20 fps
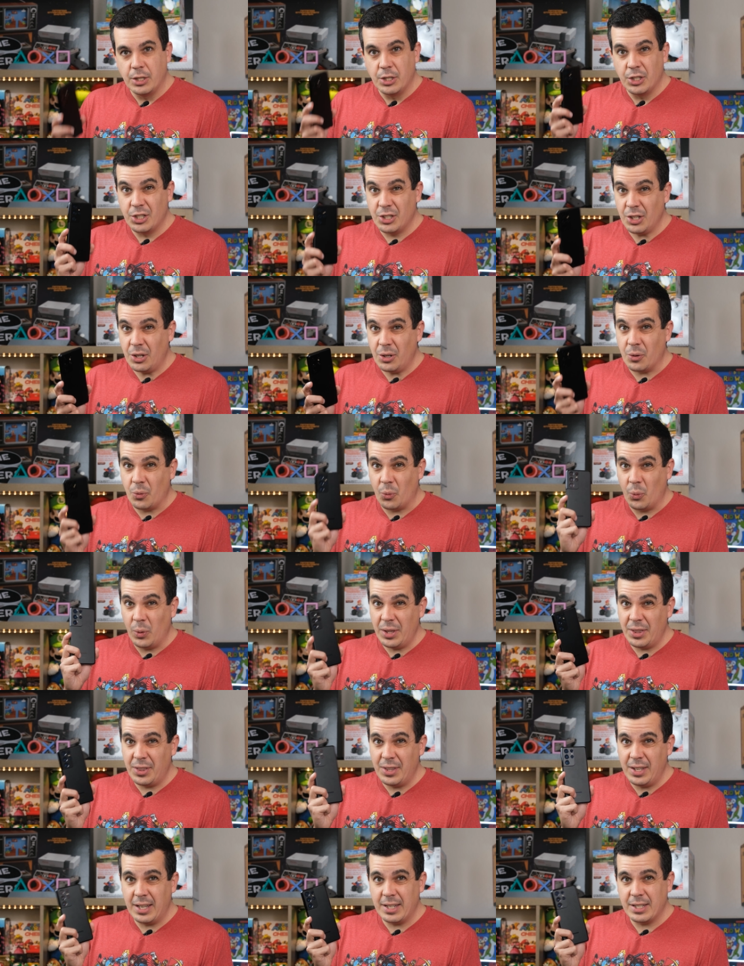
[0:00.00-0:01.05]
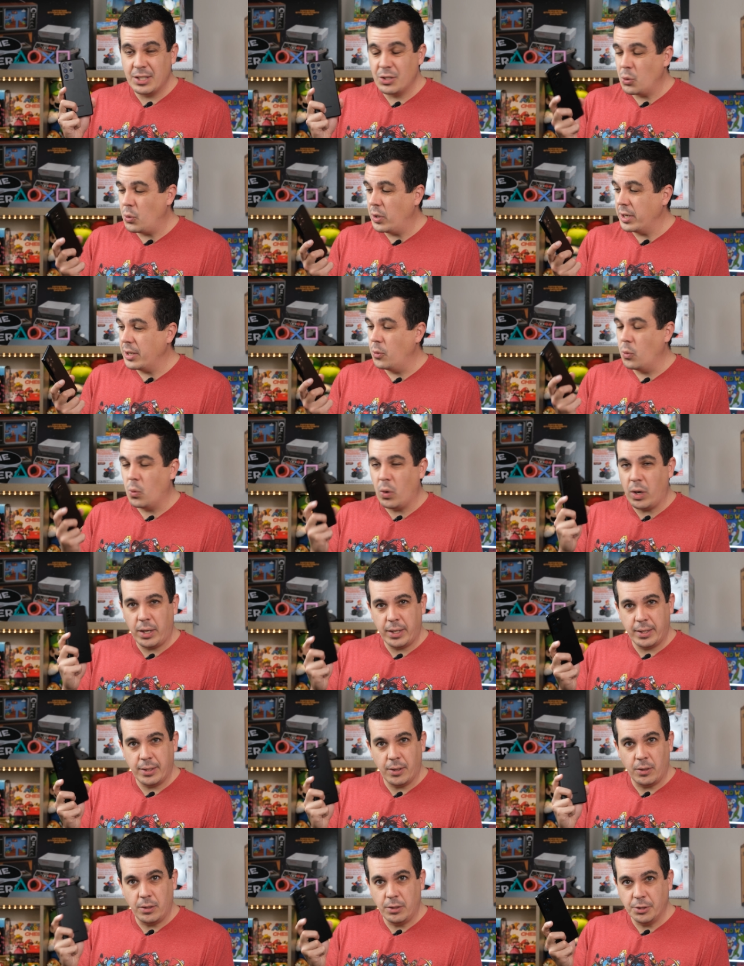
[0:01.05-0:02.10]
So with the
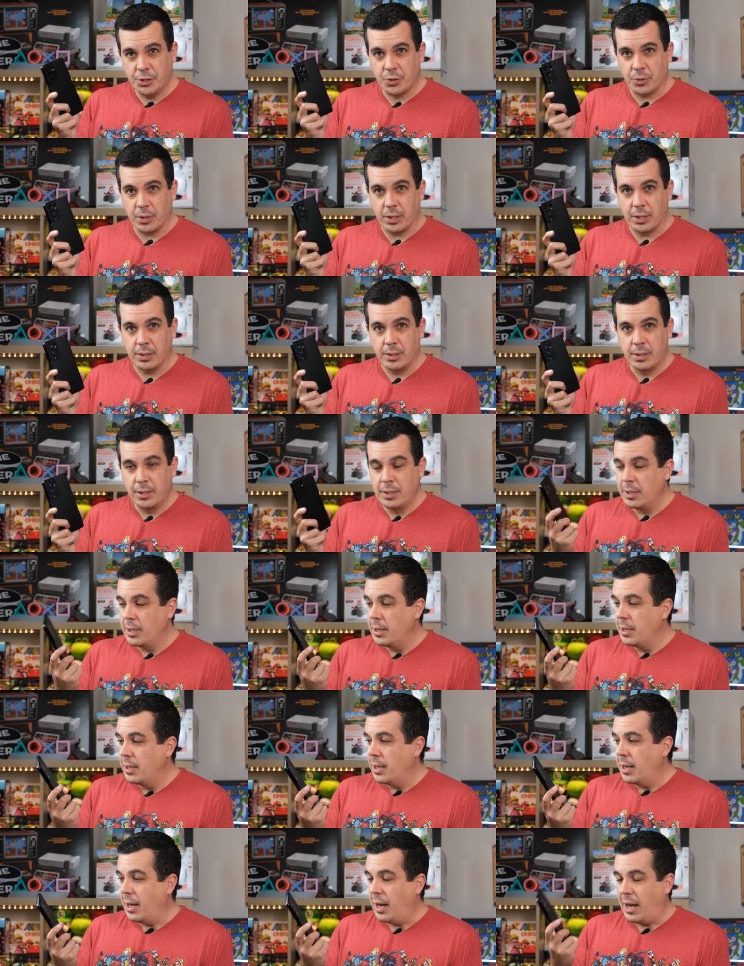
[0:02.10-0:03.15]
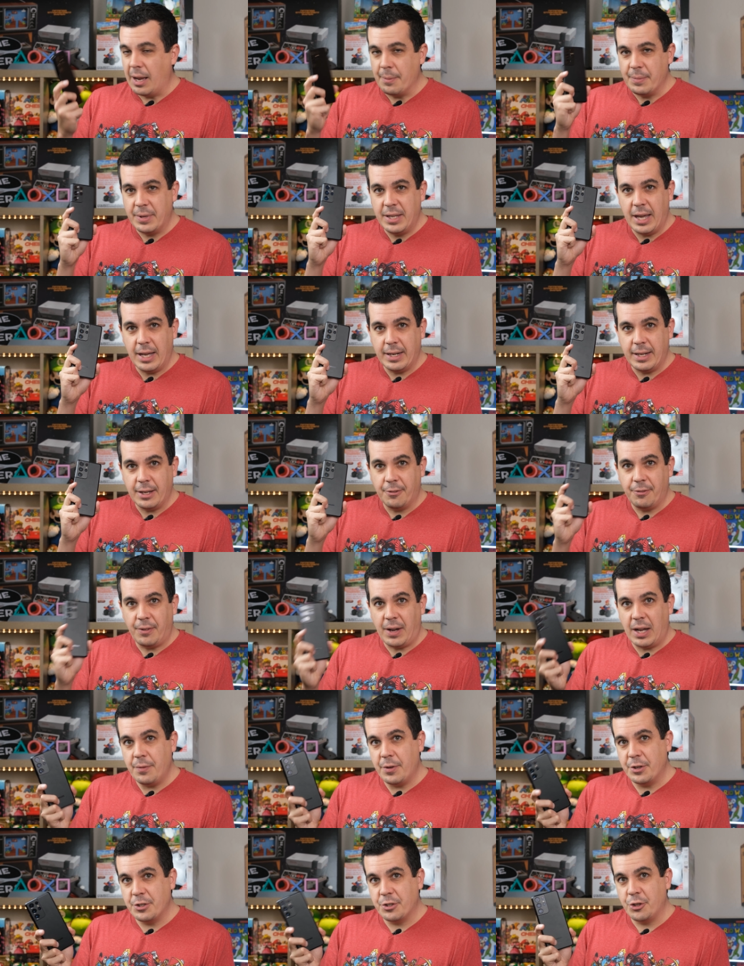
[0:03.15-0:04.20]
S21 Ultra, I'm getting
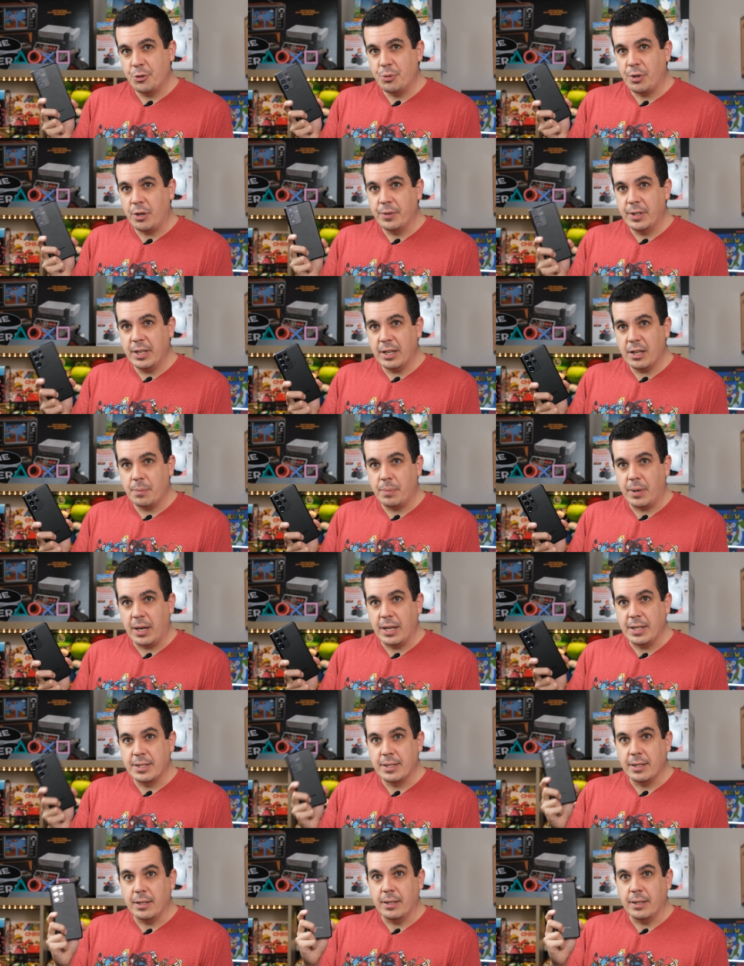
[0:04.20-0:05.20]
512 gigabytes